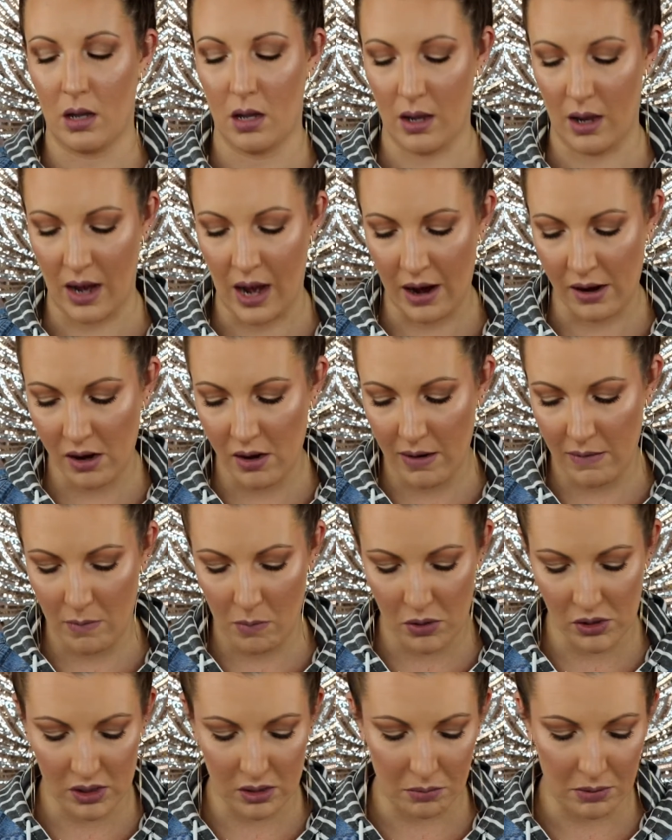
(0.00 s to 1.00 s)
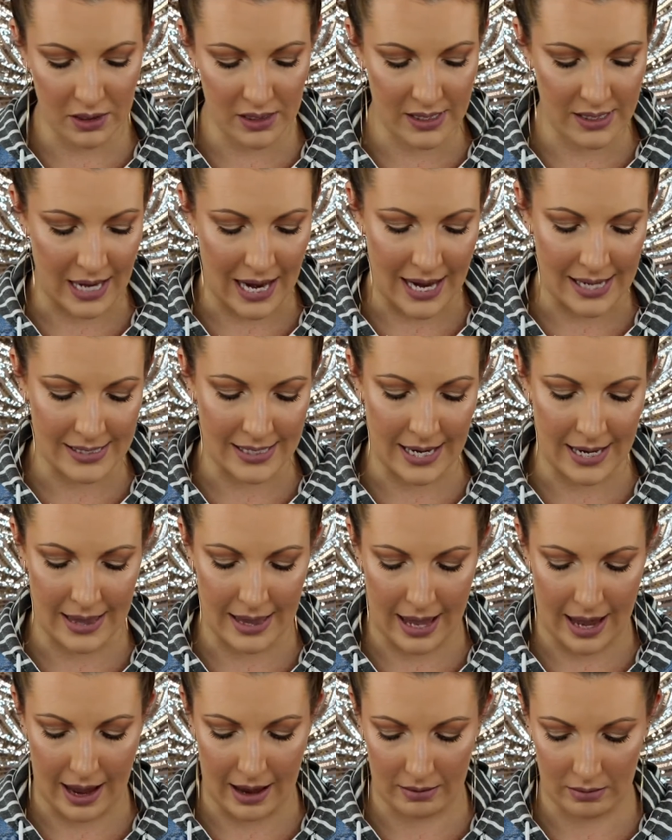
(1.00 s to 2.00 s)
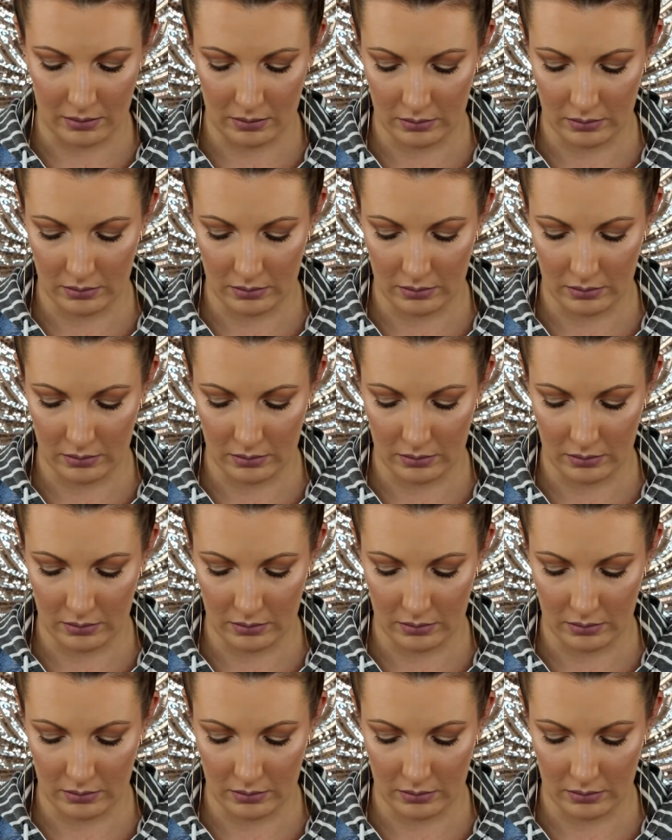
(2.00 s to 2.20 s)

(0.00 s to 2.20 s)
And how are you even supposed to put sauce on that?